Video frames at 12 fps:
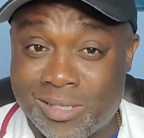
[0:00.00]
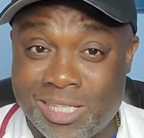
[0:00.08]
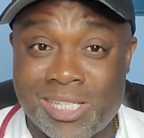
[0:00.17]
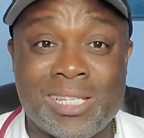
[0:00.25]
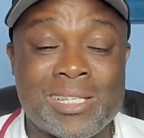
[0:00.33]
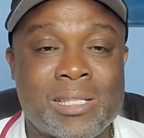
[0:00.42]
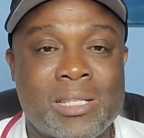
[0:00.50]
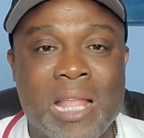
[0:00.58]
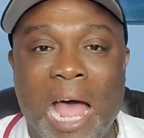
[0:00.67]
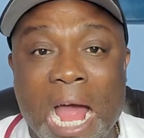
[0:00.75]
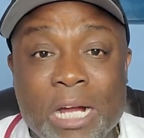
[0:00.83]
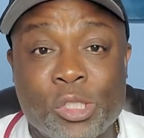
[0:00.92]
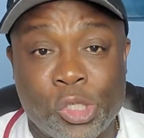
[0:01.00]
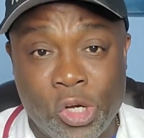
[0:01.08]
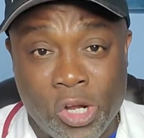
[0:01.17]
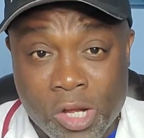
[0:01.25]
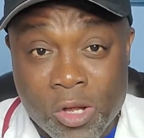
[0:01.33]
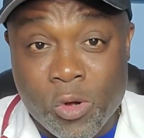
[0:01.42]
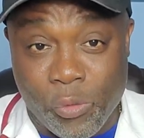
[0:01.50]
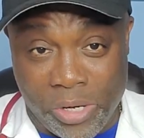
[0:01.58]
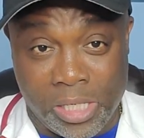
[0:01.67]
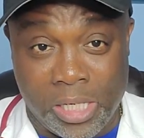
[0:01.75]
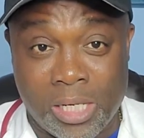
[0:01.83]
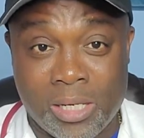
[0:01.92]
This is Dr.
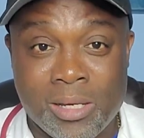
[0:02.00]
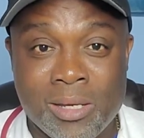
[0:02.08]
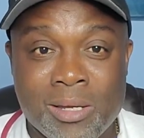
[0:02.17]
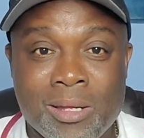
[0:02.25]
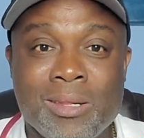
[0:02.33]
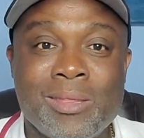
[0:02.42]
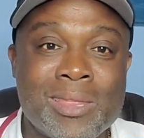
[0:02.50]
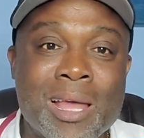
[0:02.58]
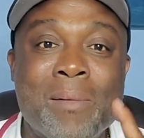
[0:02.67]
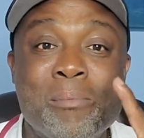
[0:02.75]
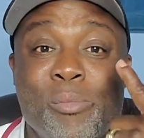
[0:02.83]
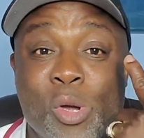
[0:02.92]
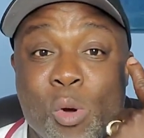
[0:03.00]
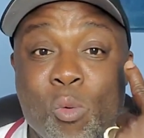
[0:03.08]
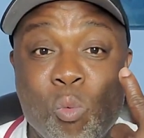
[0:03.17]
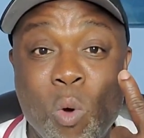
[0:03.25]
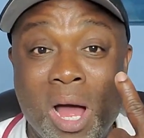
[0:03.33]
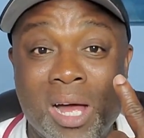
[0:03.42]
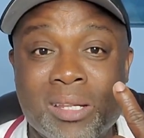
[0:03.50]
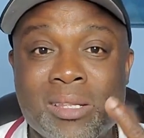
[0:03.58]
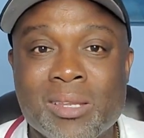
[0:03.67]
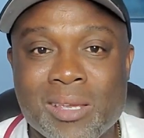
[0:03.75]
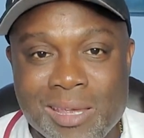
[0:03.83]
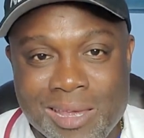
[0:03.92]
Louine, number
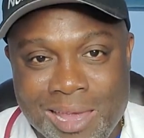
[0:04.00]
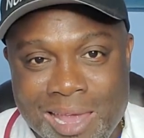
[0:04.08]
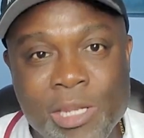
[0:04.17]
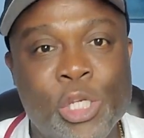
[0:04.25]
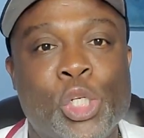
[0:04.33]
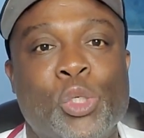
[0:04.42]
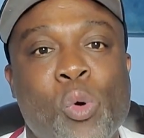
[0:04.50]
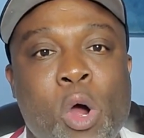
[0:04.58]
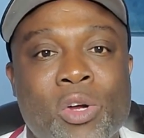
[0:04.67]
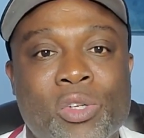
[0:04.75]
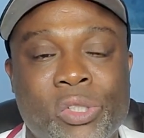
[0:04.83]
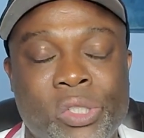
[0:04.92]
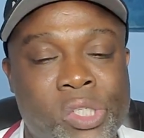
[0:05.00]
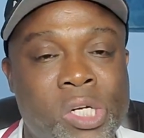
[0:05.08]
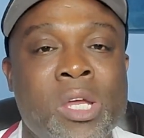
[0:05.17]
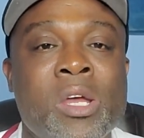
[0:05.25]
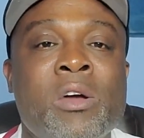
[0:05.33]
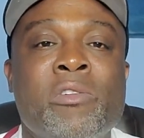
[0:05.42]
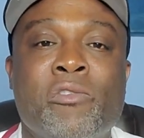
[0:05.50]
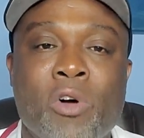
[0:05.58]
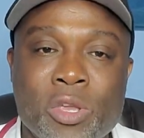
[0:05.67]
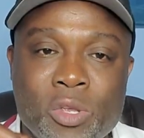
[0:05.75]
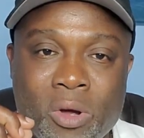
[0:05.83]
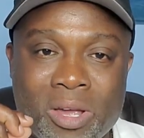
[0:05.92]
one instructor for
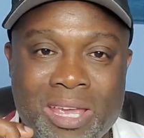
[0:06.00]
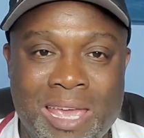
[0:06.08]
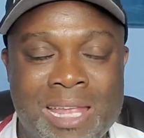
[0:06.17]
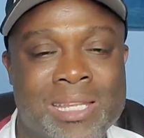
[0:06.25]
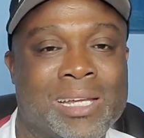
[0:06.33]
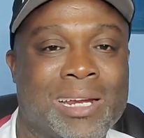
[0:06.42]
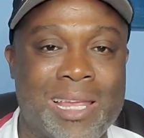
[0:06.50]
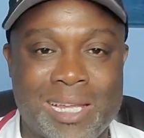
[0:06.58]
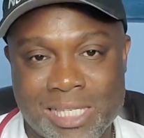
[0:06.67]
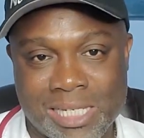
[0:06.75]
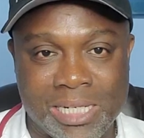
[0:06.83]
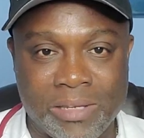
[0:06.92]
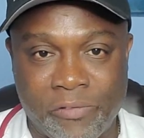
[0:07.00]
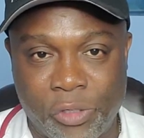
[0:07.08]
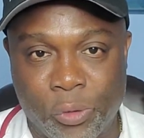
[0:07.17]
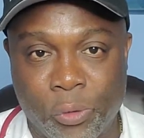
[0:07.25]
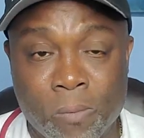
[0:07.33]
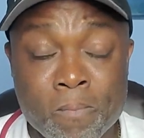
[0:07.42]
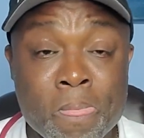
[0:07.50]
your Nclex review.